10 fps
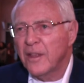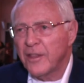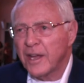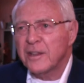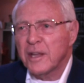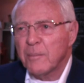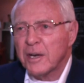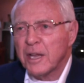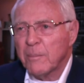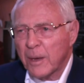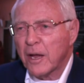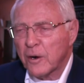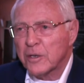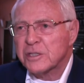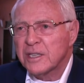than the money
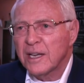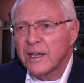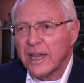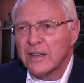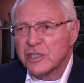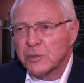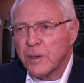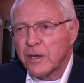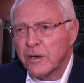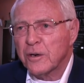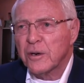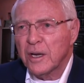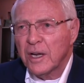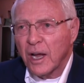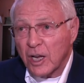makers that the speaker
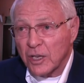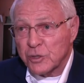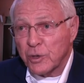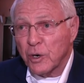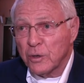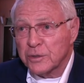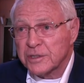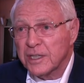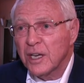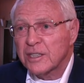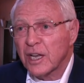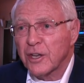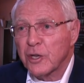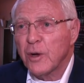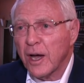controls
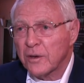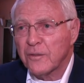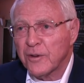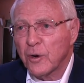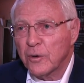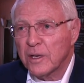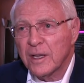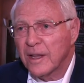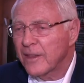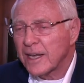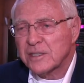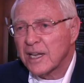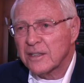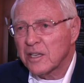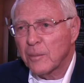telling you how to vote. That's
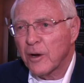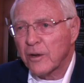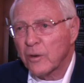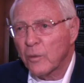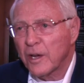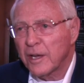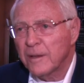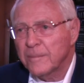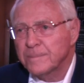not the American way.